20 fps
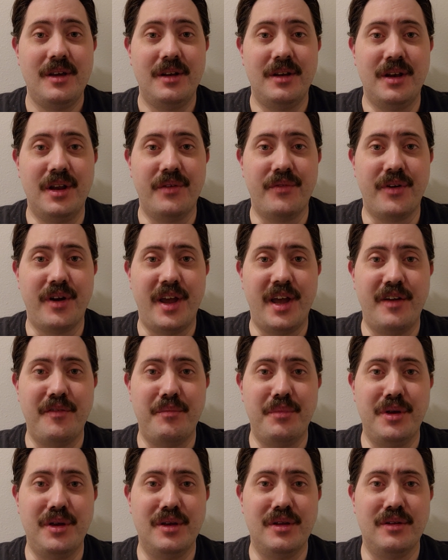Never have
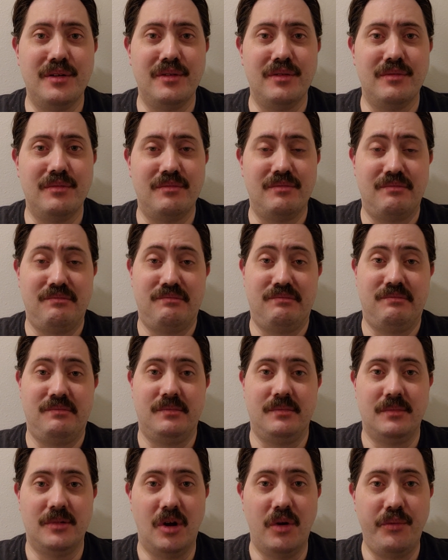been, and
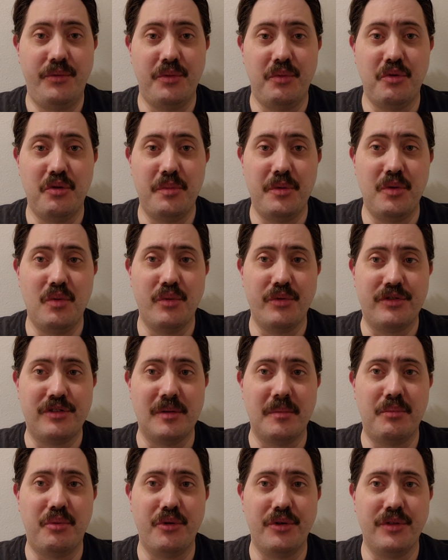hopefully we'll be at
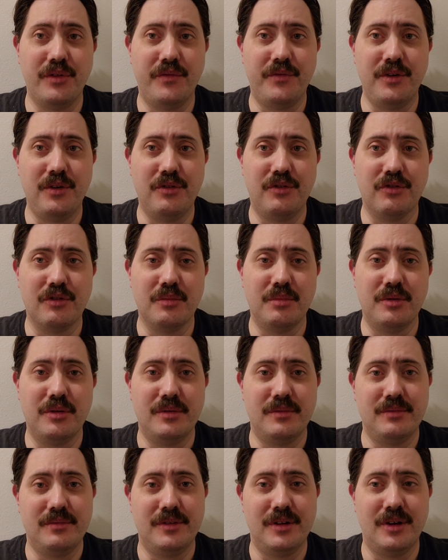some point in the future,
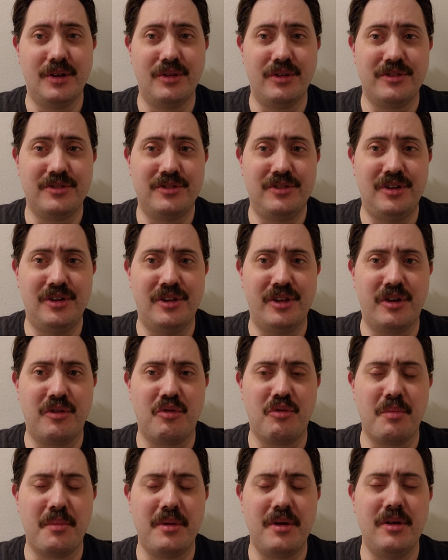but it doesn't look like we're
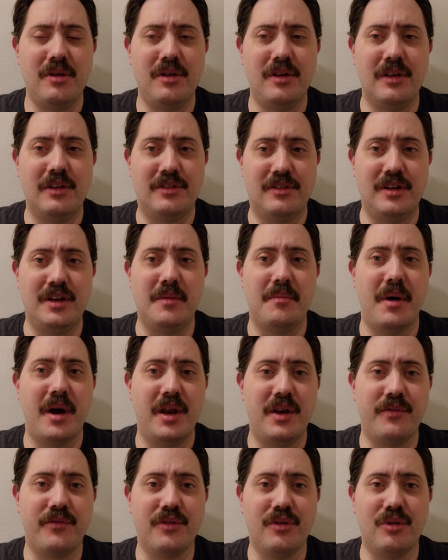going to be good against
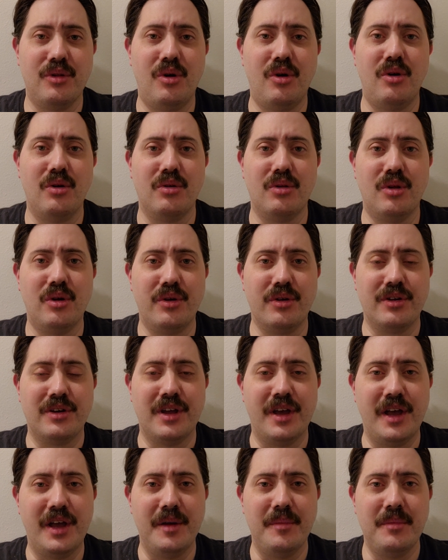anybody for a long, long
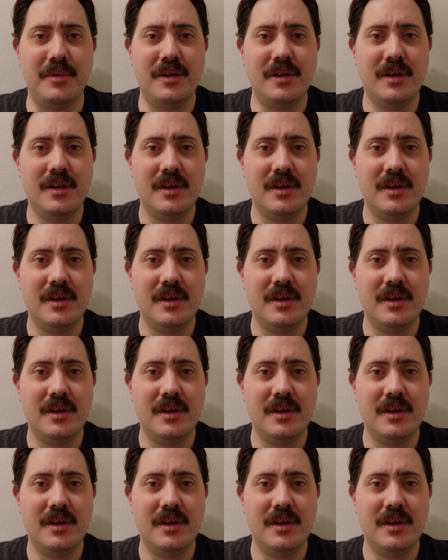time.